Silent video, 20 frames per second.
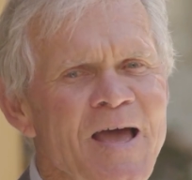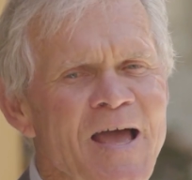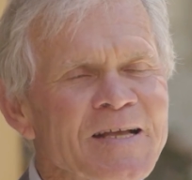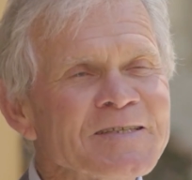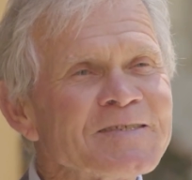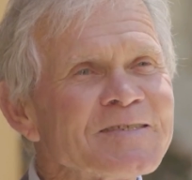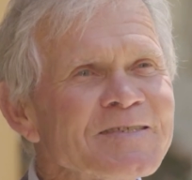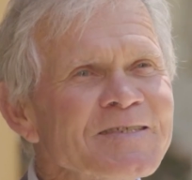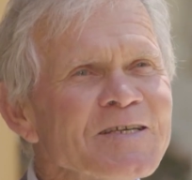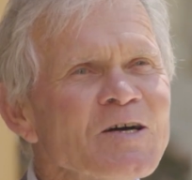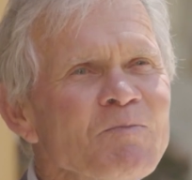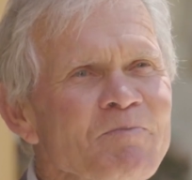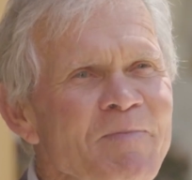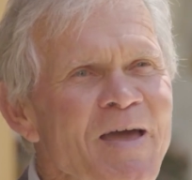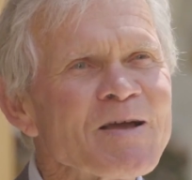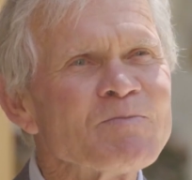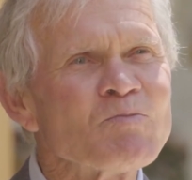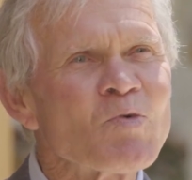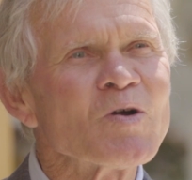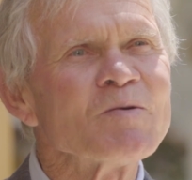and still
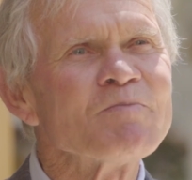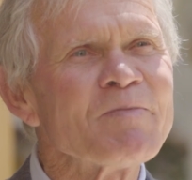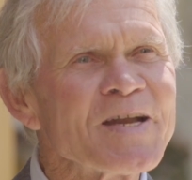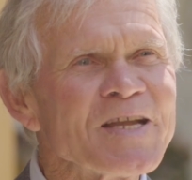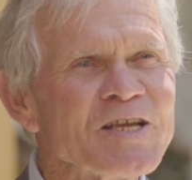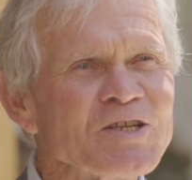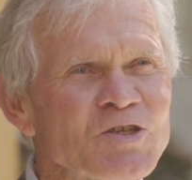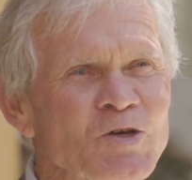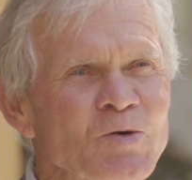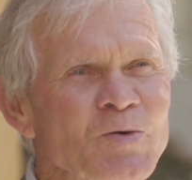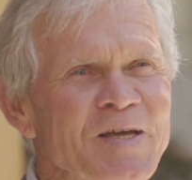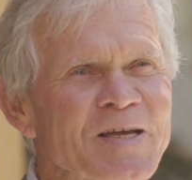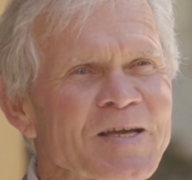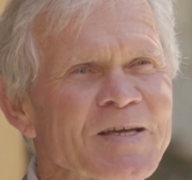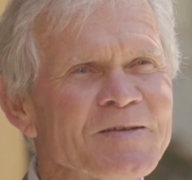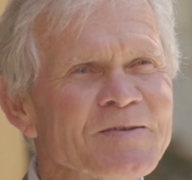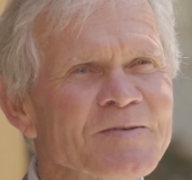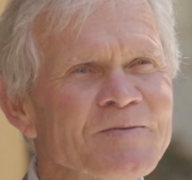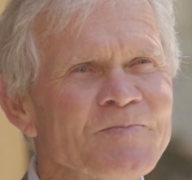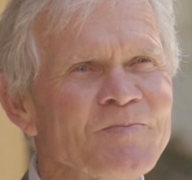make more money doing it.